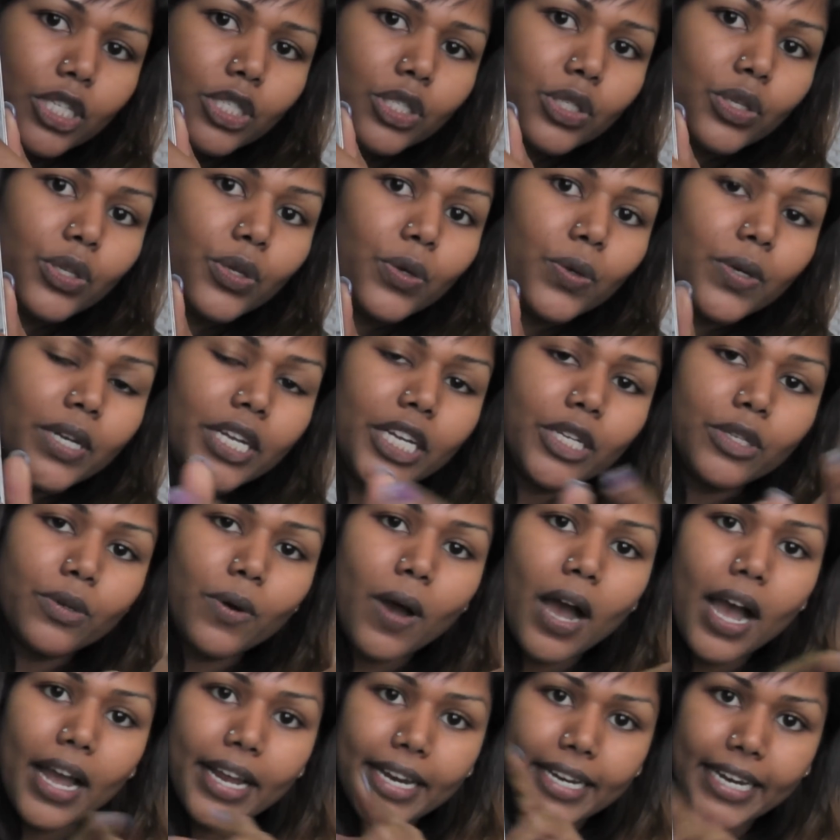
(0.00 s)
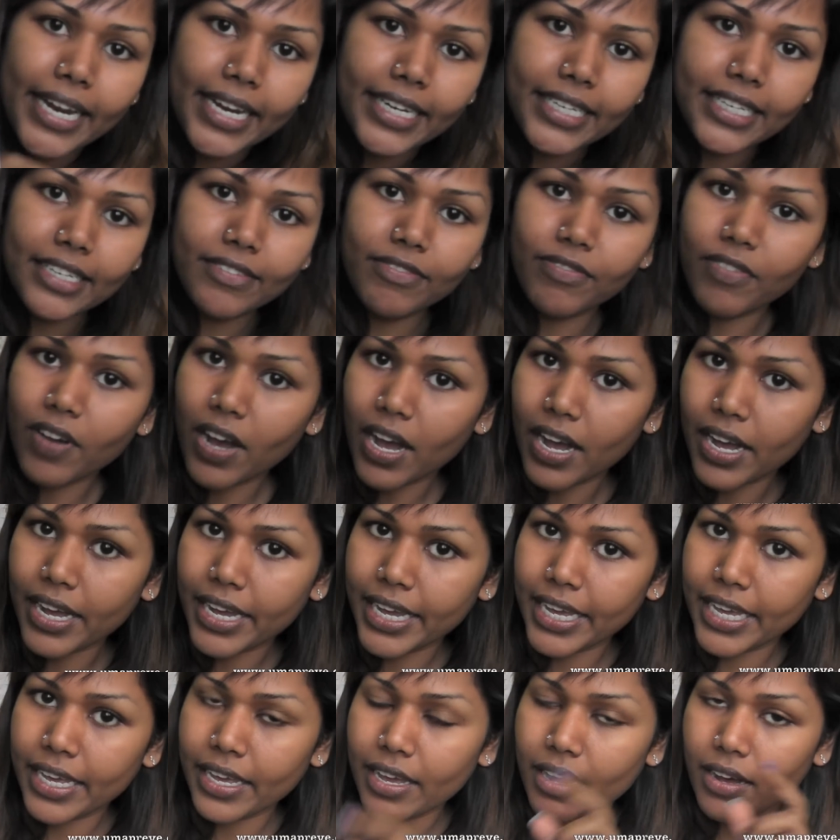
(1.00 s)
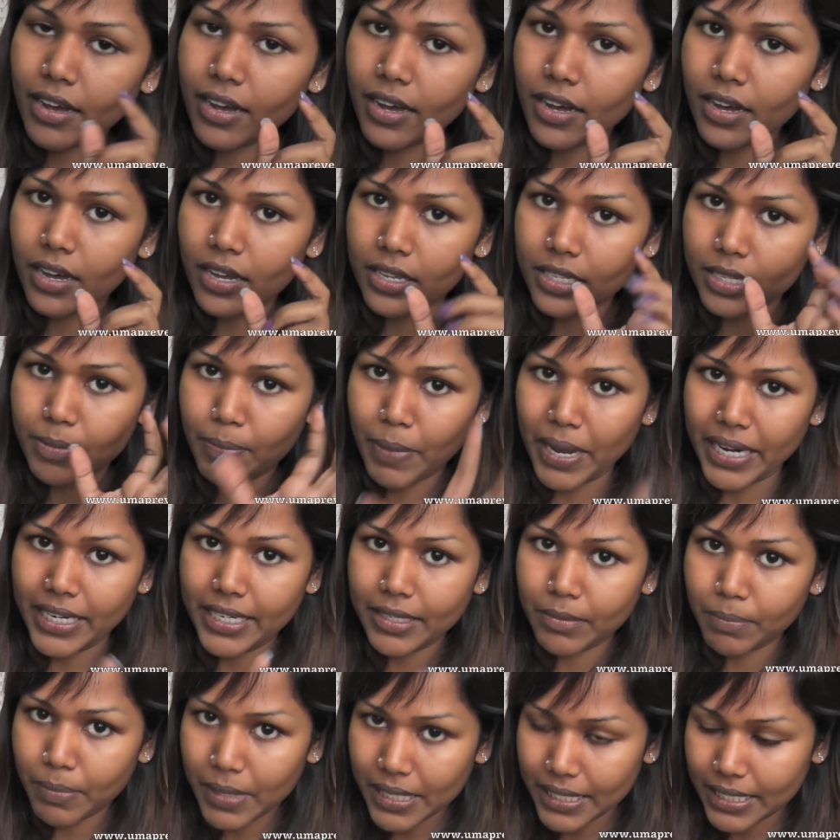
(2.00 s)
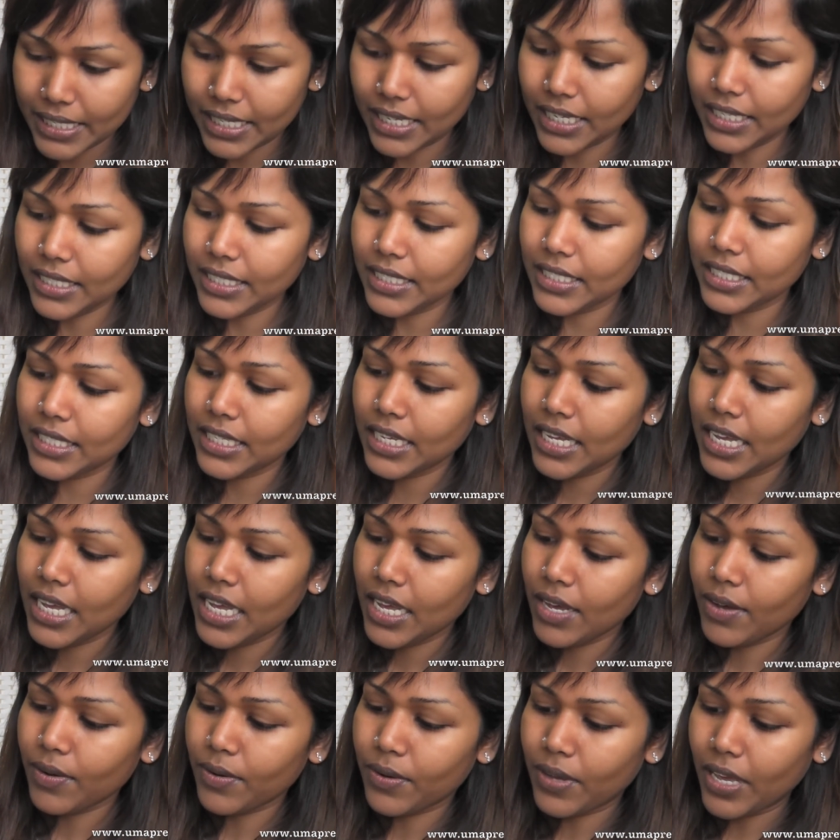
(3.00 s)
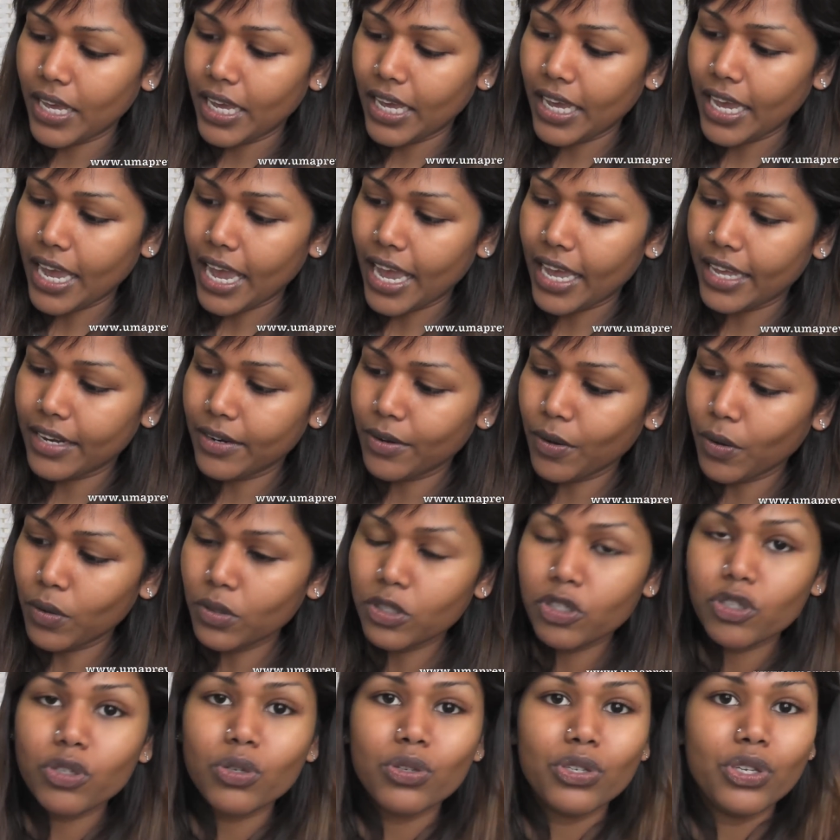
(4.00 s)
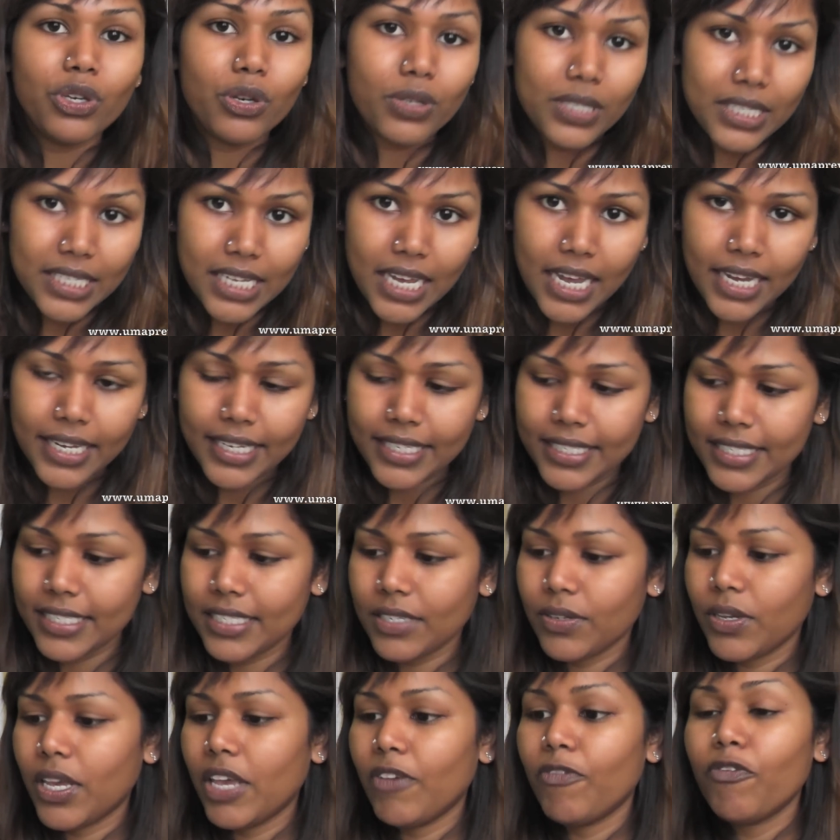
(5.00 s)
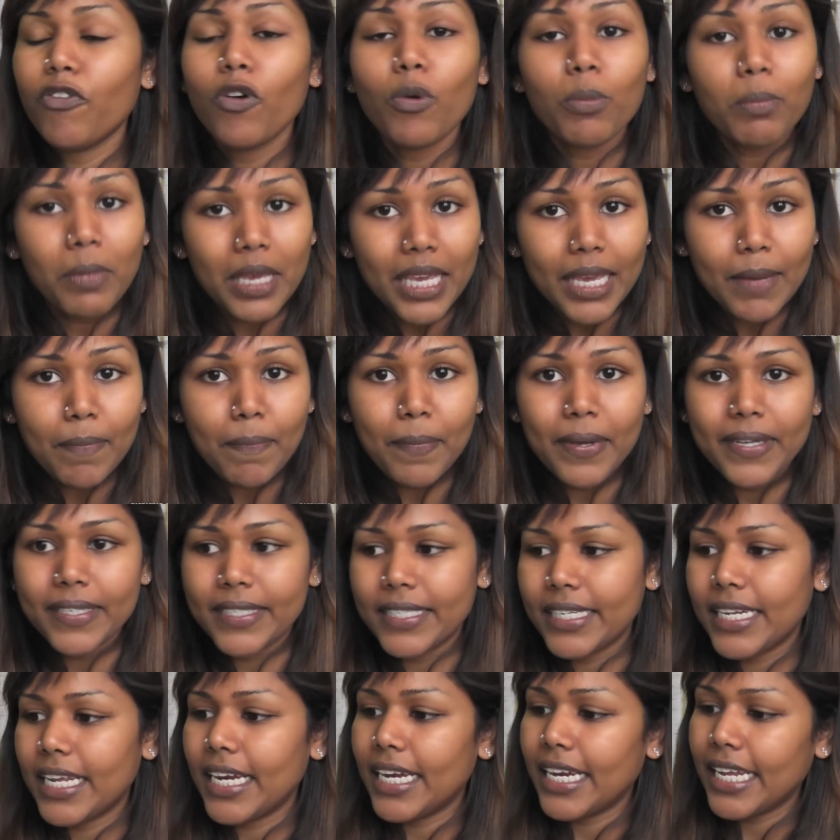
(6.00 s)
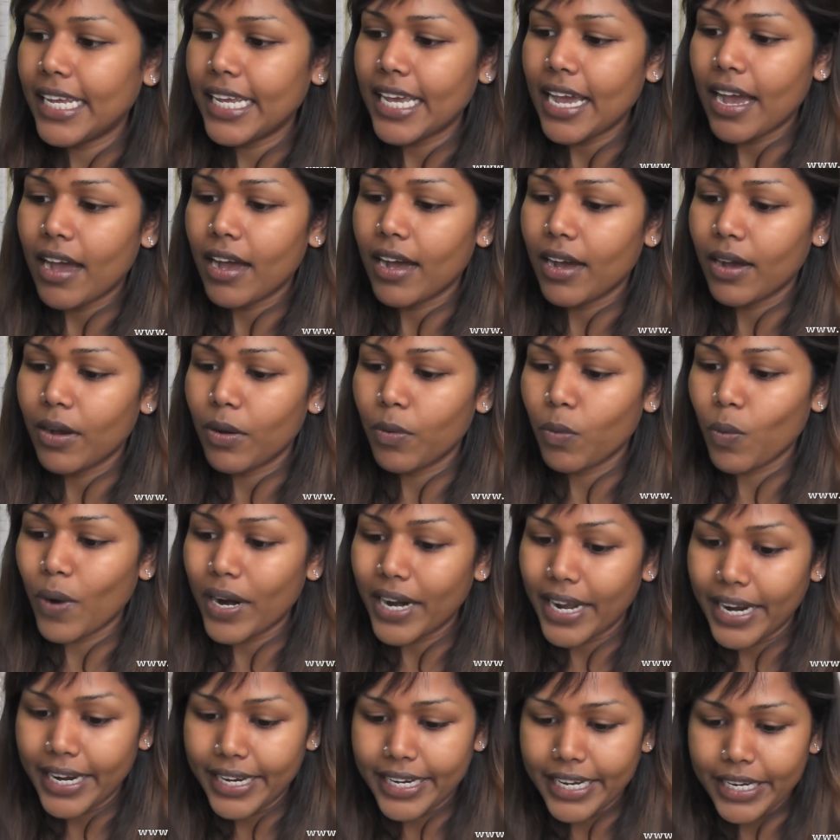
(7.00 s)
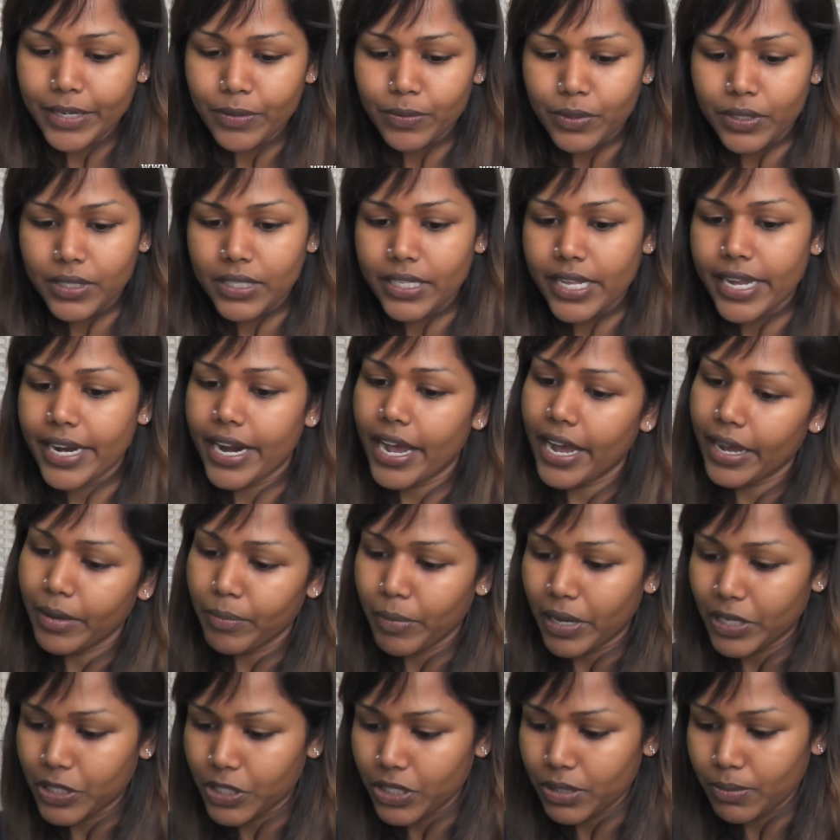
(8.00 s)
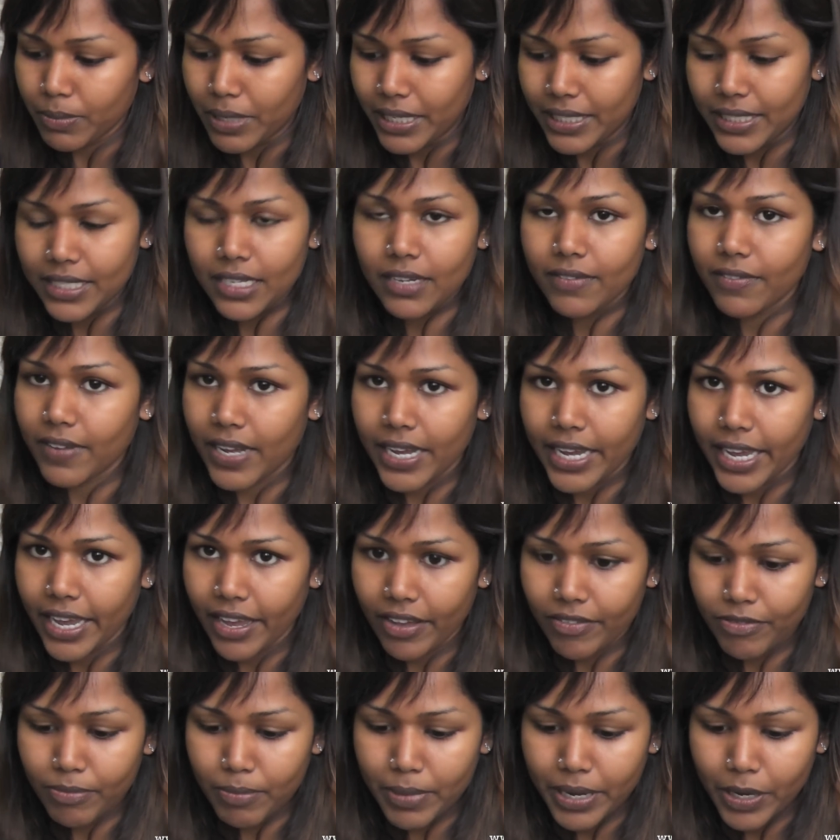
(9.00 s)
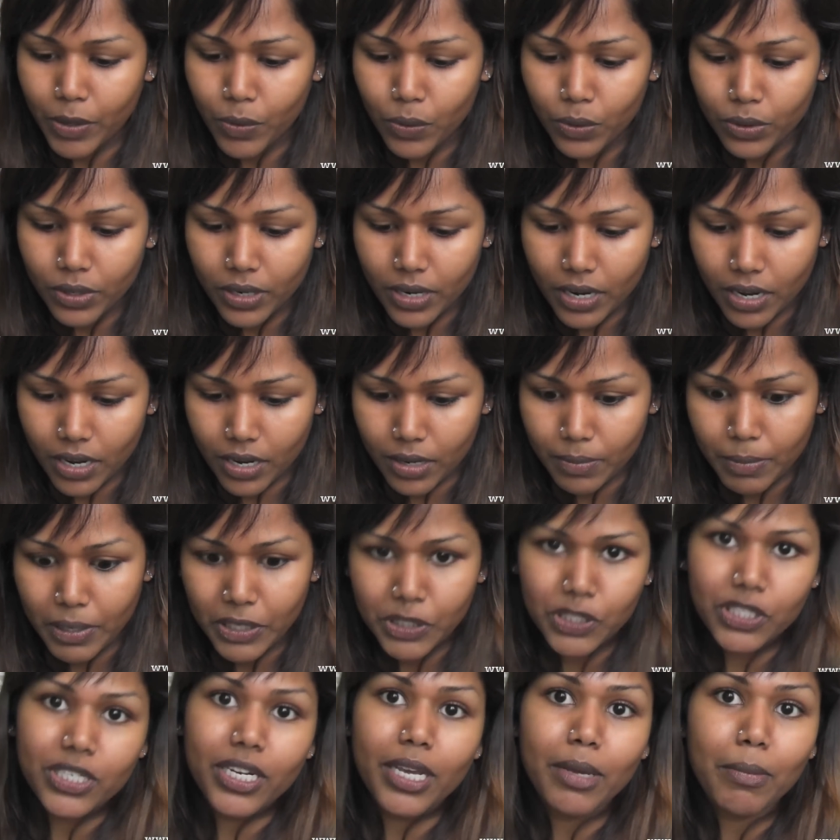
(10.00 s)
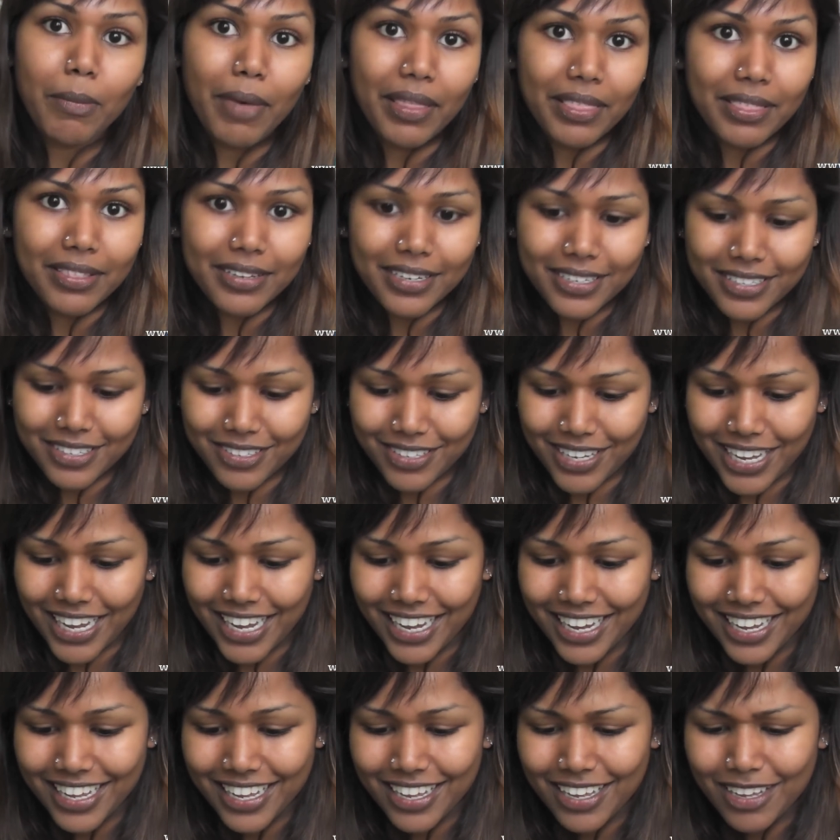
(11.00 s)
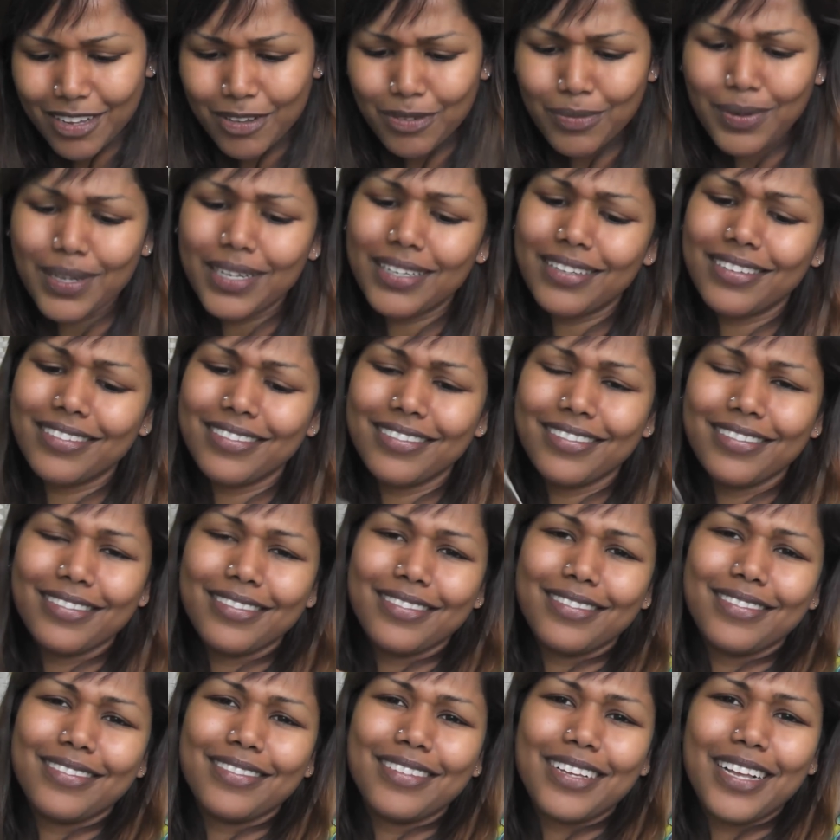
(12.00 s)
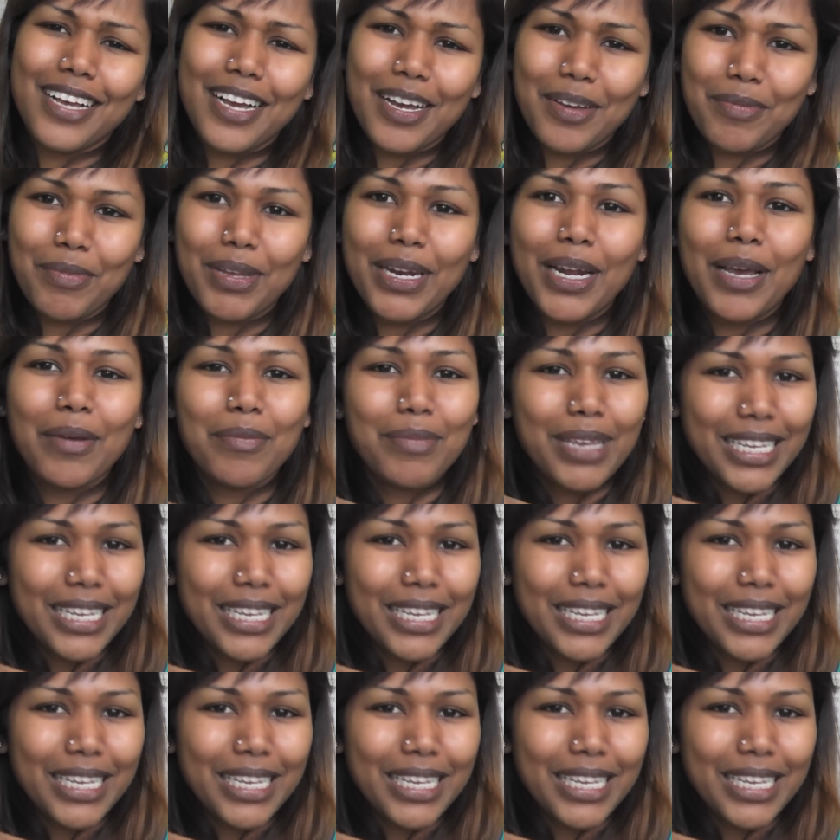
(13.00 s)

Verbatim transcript: So you need to identify uh, the pattern pieces okay and also your size okay for me personally uh, what I did was that I measured myself I have my own uh, measuring method okay well I mean I